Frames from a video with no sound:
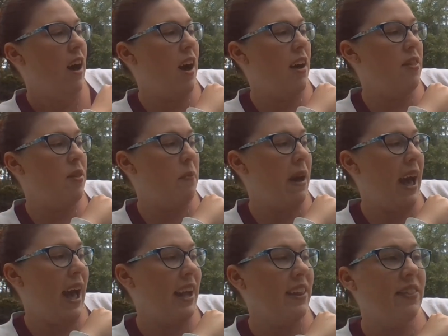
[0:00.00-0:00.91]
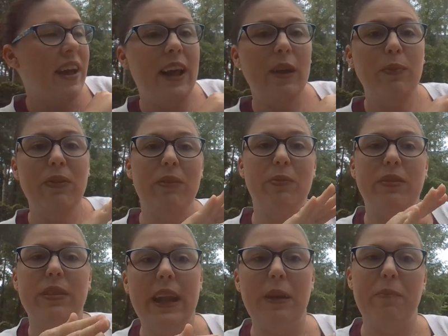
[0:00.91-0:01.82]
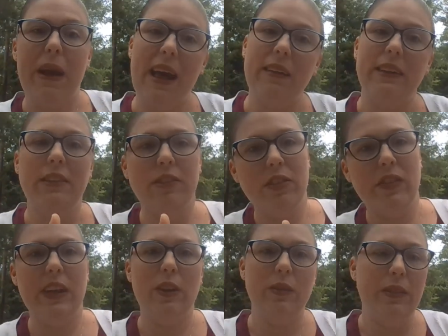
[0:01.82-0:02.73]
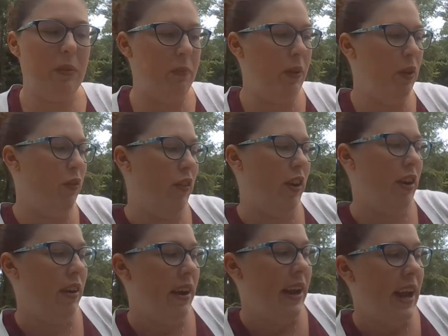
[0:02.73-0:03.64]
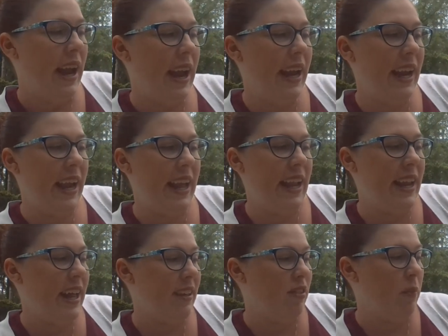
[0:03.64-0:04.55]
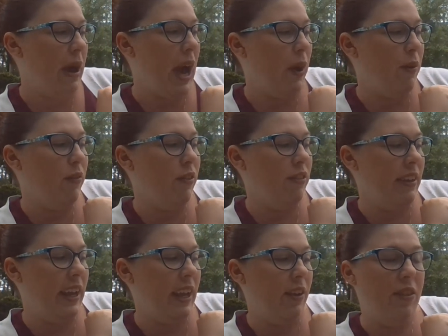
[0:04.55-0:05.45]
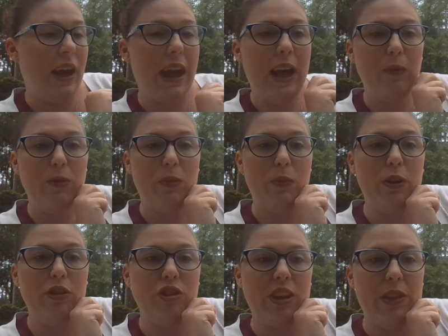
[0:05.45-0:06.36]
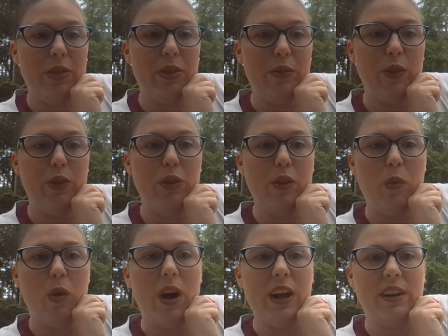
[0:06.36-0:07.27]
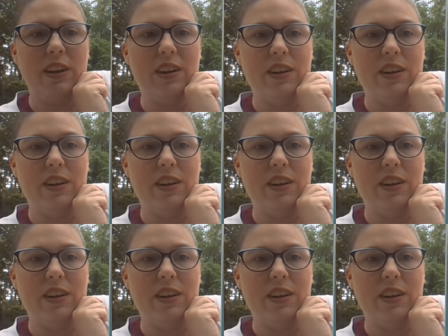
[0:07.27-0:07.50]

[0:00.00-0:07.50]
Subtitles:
on the back that helps them stay balanced so they don't tip over, and it has a powerful tail that helps push it through the water.